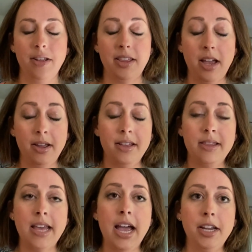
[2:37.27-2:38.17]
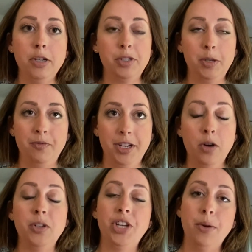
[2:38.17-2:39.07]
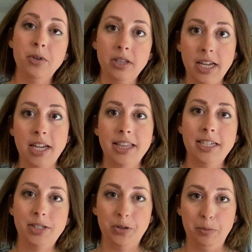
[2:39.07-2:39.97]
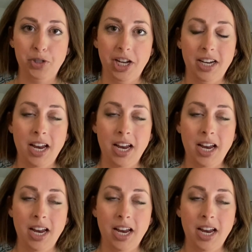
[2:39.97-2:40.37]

Now that YouTube video, which I will link in the description,